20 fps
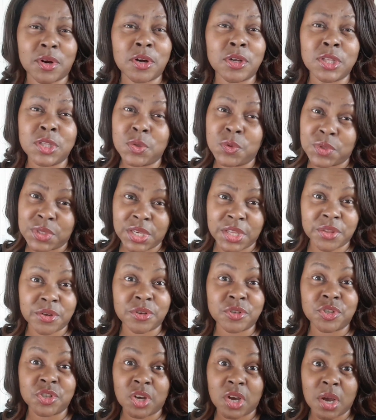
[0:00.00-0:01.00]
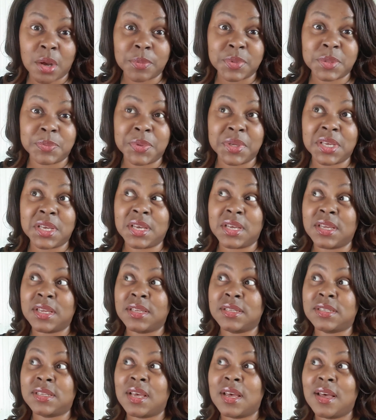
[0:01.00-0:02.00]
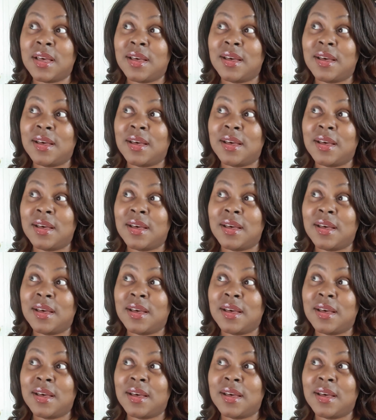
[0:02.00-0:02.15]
are losing their jobs, because